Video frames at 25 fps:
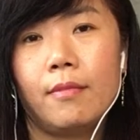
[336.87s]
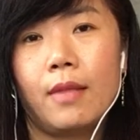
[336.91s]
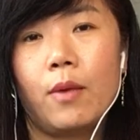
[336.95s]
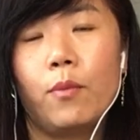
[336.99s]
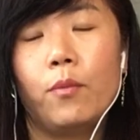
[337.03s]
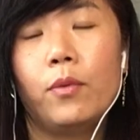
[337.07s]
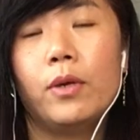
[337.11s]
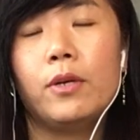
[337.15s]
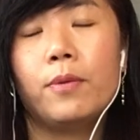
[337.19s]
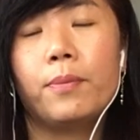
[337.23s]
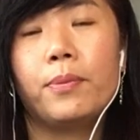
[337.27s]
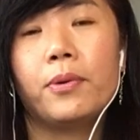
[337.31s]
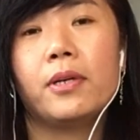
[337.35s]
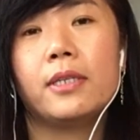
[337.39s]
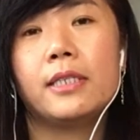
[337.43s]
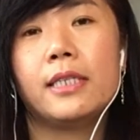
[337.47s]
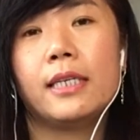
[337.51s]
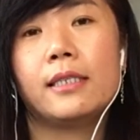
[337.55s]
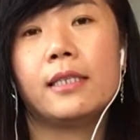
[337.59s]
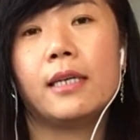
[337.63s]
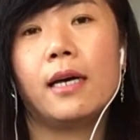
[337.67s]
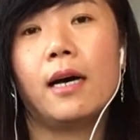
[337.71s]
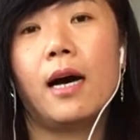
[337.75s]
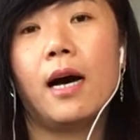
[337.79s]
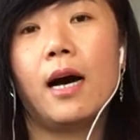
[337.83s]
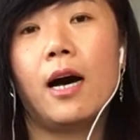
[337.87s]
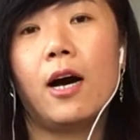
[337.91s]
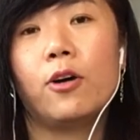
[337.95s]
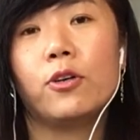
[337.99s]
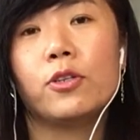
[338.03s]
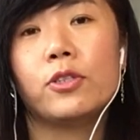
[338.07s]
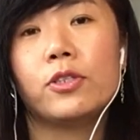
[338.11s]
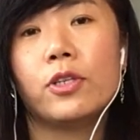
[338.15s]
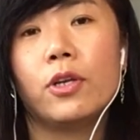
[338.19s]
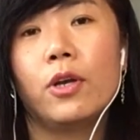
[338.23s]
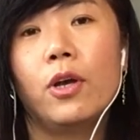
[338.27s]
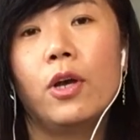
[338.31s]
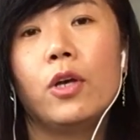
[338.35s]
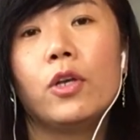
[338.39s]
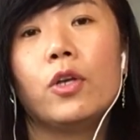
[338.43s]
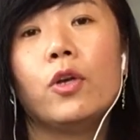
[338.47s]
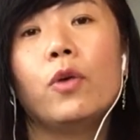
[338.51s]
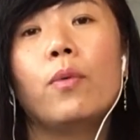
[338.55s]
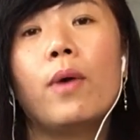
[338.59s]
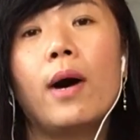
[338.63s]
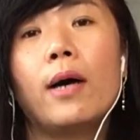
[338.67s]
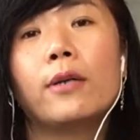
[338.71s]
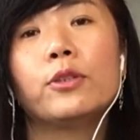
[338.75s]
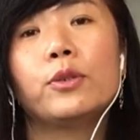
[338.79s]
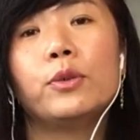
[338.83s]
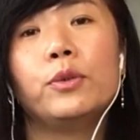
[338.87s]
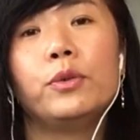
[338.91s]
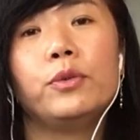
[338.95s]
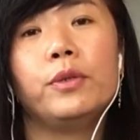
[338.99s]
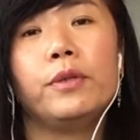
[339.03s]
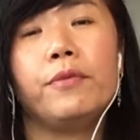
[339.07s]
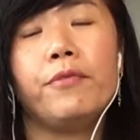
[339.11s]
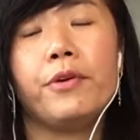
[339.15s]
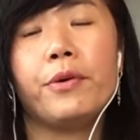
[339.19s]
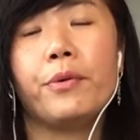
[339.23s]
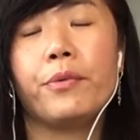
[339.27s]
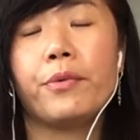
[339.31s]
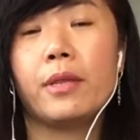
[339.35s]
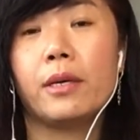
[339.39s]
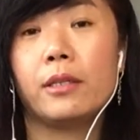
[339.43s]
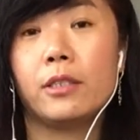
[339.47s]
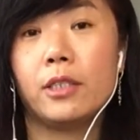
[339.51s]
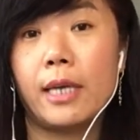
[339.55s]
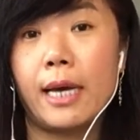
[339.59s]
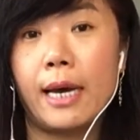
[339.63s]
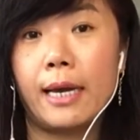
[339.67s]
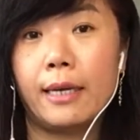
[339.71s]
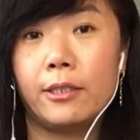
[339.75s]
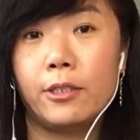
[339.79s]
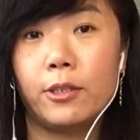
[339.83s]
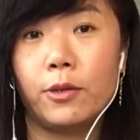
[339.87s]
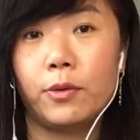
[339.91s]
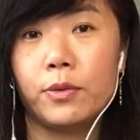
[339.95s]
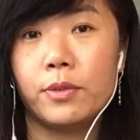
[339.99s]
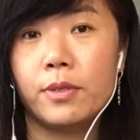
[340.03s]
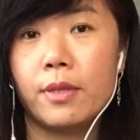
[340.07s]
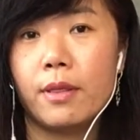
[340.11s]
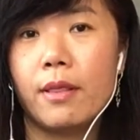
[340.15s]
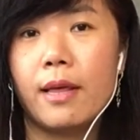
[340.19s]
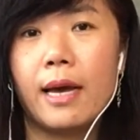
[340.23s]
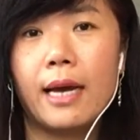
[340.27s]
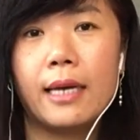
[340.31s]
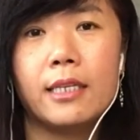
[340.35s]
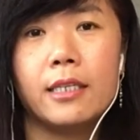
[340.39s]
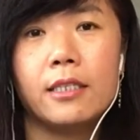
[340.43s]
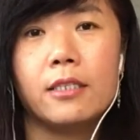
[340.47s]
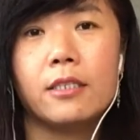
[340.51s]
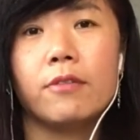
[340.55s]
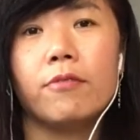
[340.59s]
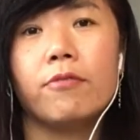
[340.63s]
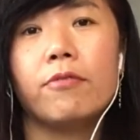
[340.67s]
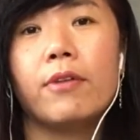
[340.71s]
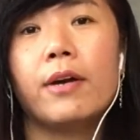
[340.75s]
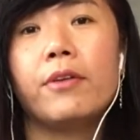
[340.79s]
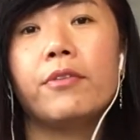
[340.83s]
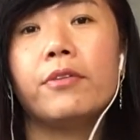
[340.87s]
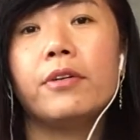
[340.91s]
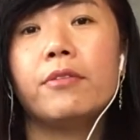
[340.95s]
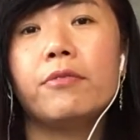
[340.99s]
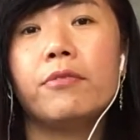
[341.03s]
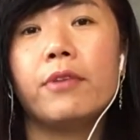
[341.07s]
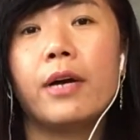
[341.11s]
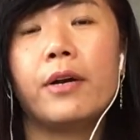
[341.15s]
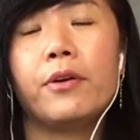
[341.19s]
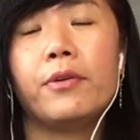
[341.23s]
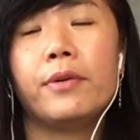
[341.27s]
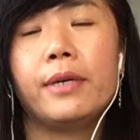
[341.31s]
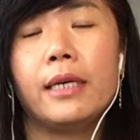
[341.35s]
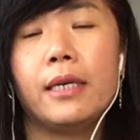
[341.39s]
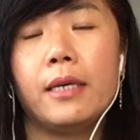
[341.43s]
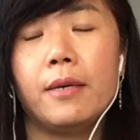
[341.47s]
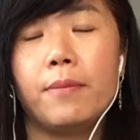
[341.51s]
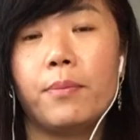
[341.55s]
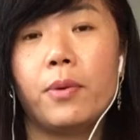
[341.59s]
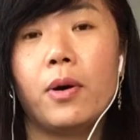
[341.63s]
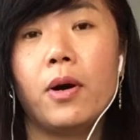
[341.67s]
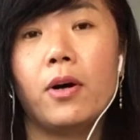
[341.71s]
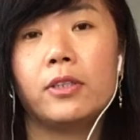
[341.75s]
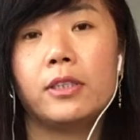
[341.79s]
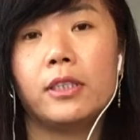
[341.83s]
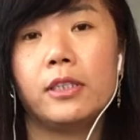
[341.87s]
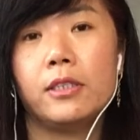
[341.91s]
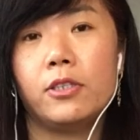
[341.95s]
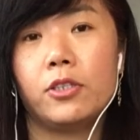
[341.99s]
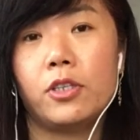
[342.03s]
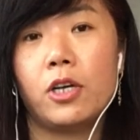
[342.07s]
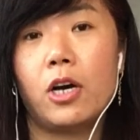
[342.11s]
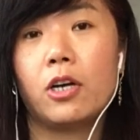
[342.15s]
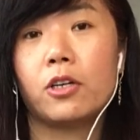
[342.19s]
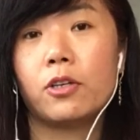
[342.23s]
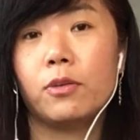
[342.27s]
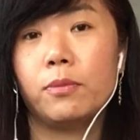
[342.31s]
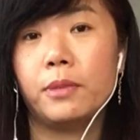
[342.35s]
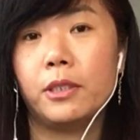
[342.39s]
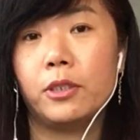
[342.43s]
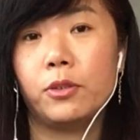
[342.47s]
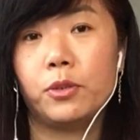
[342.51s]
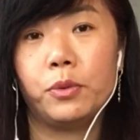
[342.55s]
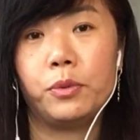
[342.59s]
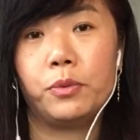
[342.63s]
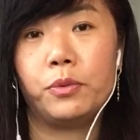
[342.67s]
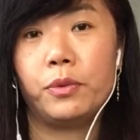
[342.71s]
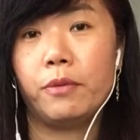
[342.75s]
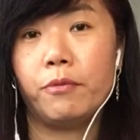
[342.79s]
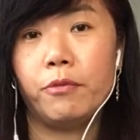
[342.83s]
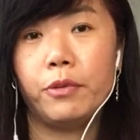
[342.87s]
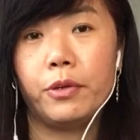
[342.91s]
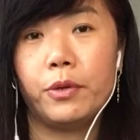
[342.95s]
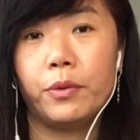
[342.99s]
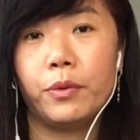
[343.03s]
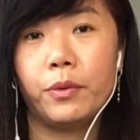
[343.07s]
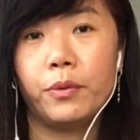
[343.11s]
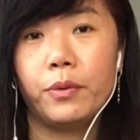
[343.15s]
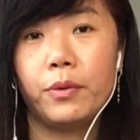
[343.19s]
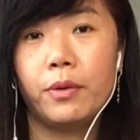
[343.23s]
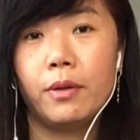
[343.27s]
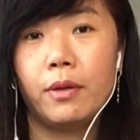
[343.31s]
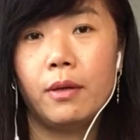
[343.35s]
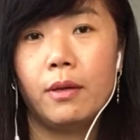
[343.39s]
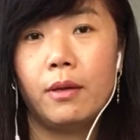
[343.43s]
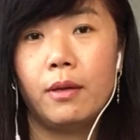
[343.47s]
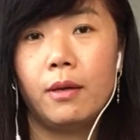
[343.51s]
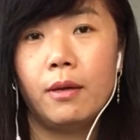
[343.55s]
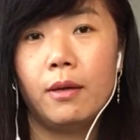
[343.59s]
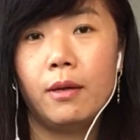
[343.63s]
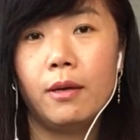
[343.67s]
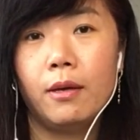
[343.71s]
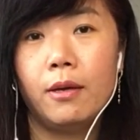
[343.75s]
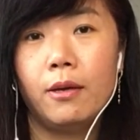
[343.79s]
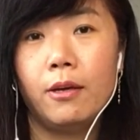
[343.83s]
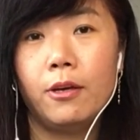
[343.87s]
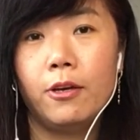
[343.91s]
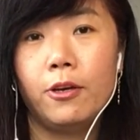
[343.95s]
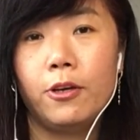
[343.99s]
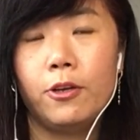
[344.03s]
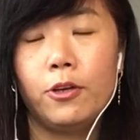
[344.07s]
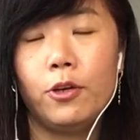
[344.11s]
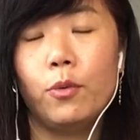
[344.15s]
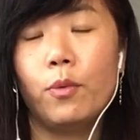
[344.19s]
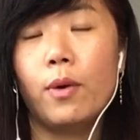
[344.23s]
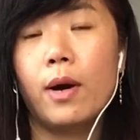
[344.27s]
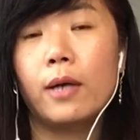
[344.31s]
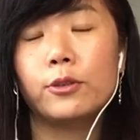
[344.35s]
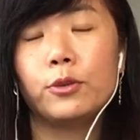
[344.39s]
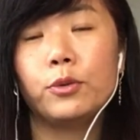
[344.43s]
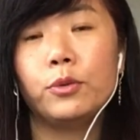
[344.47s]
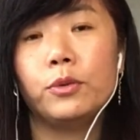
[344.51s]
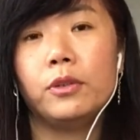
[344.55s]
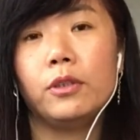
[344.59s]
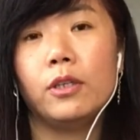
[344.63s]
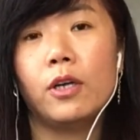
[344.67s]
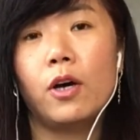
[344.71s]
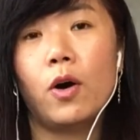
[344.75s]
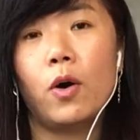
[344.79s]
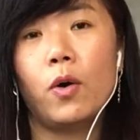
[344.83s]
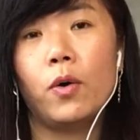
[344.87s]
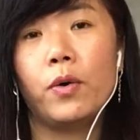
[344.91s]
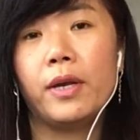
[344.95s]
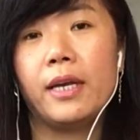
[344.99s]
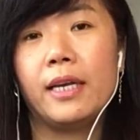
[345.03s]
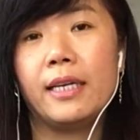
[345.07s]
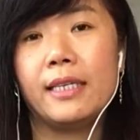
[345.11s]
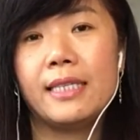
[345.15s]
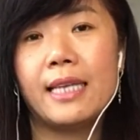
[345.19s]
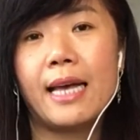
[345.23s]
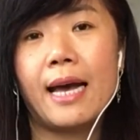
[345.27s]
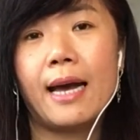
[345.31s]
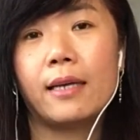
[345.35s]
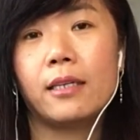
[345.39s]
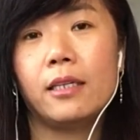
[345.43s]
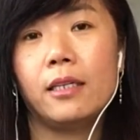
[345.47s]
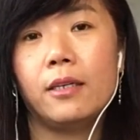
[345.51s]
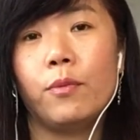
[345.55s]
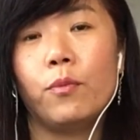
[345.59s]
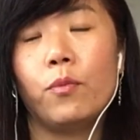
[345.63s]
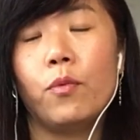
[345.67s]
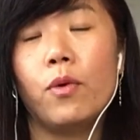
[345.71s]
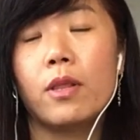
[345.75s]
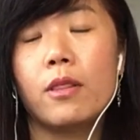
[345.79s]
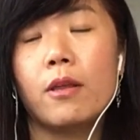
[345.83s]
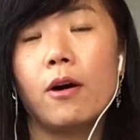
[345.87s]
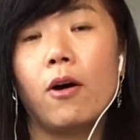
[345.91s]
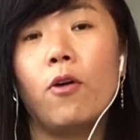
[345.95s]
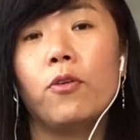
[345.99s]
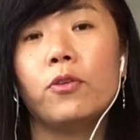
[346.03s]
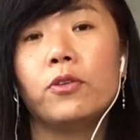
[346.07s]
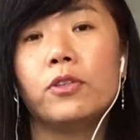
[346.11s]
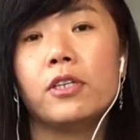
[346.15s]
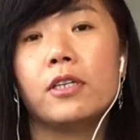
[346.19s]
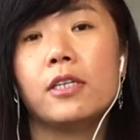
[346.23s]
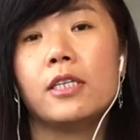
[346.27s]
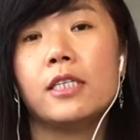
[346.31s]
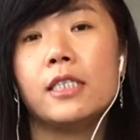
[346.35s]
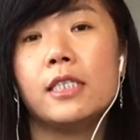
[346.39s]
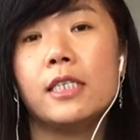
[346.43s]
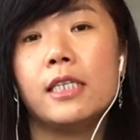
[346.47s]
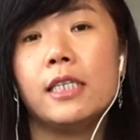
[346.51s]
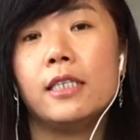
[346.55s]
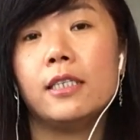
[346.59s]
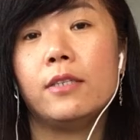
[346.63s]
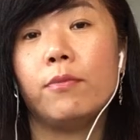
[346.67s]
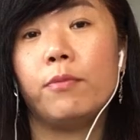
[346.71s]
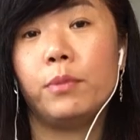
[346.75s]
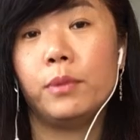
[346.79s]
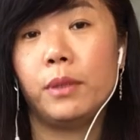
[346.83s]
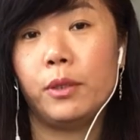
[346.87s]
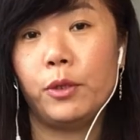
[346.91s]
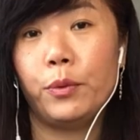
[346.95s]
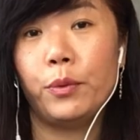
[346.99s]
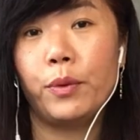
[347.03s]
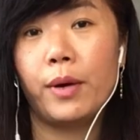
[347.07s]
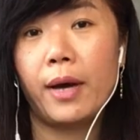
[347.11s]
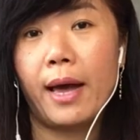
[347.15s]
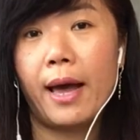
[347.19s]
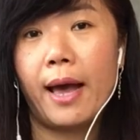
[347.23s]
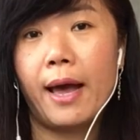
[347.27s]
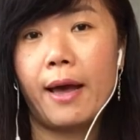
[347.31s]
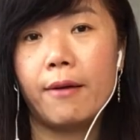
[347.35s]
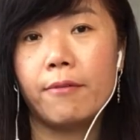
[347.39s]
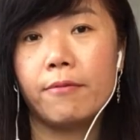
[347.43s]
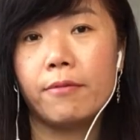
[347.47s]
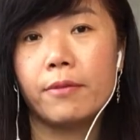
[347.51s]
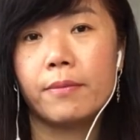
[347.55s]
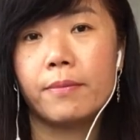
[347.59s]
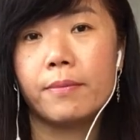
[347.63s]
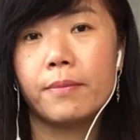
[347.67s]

When you purchase a house, you want to review the titles. That is a very, very important document to review. You want to know exactly what the ownership you have.